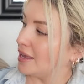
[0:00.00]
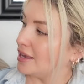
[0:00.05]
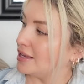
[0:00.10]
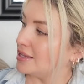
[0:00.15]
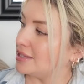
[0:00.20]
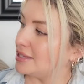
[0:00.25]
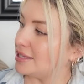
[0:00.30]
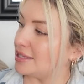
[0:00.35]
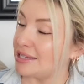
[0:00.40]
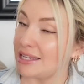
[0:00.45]

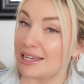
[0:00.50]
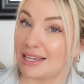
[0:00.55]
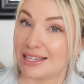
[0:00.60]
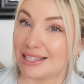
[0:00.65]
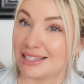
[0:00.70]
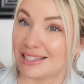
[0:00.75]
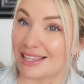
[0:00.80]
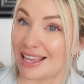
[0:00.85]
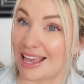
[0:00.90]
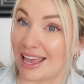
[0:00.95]

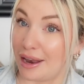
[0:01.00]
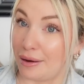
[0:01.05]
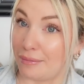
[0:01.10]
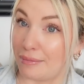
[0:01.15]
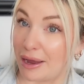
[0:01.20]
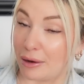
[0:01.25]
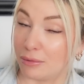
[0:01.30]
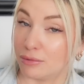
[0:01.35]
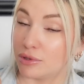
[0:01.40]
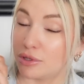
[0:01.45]
sticks and
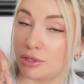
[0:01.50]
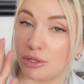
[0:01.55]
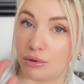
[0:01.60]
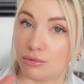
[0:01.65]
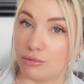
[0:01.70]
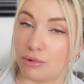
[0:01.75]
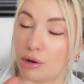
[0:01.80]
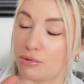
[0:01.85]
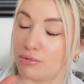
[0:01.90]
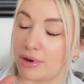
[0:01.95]
mounts, so
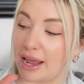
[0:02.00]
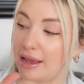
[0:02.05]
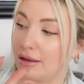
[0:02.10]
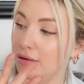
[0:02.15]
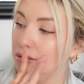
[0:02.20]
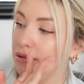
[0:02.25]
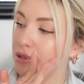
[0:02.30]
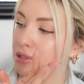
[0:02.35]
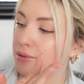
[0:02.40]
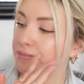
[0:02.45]
no
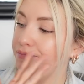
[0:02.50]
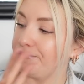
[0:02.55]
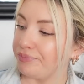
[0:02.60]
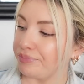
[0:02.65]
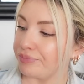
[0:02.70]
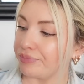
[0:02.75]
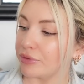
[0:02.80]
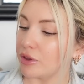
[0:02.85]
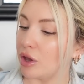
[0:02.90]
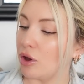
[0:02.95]
nails,
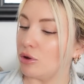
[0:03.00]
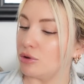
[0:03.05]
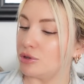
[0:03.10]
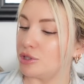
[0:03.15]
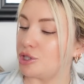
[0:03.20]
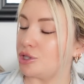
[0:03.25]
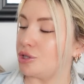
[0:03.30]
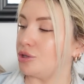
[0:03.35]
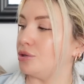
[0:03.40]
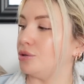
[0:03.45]

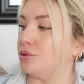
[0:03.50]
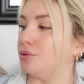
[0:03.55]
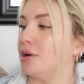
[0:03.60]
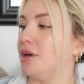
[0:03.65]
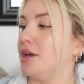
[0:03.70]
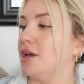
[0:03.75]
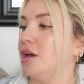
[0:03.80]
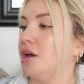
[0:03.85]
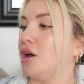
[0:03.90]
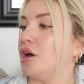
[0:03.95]
onto
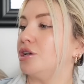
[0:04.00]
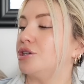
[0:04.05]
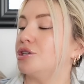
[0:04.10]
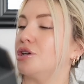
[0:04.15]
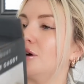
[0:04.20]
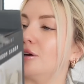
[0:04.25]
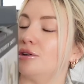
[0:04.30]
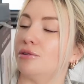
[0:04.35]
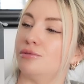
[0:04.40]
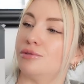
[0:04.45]
a
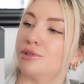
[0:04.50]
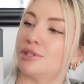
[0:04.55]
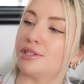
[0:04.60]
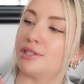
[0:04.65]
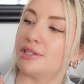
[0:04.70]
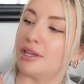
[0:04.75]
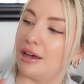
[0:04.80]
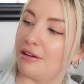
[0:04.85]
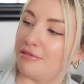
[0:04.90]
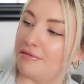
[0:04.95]
tiled
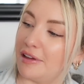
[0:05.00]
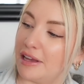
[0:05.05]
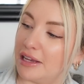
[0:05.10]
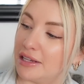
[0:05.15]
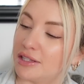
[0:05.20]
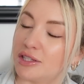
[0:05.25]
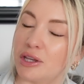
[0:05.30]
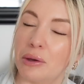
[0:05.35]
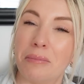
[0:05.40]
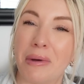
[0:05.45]
surface.
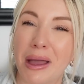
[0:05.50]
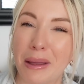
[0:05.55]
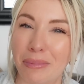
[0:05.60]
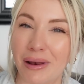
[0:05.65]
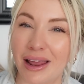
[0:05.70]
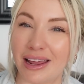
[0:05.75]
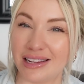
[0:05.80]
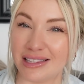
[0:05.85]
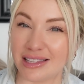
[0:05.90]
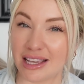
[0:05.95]
So my
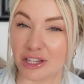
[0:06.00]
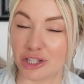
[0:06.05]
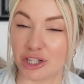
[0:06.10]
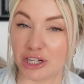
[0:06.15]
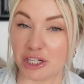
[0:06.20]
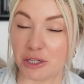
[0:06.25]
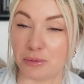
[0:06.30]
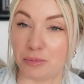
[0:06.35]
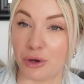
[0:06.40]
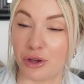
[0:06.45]
plan is actually
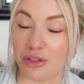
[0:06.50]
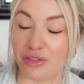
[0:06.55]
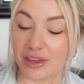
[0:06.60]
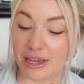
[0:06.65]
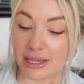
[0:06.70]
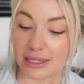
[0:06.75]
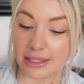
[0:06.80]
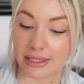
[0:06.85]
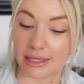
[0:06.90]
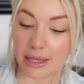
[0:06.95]
to put
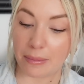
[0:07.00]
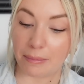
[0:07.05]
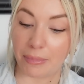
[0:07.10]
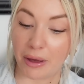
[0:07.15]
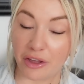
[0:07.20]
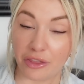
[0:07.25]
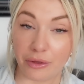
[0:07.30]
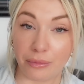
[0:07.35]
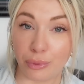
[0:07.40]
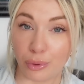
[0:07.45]
this
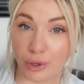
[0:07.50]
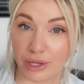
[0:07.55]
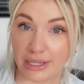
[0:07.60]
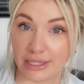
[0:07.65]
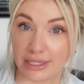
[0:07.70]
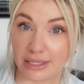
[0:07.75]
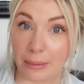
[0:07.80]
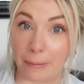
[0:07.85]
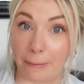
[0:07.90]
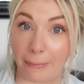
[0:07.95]
by the
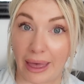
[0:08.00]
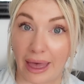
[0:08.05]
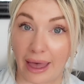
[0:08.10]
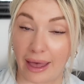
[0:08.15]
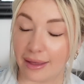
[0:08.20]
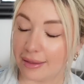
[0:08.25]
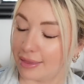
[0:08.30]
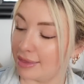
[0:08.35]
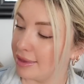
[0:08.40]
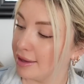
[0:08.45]
boys'
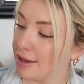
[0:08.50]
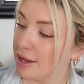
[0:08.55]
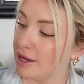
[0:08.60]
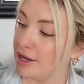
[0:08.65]
bath,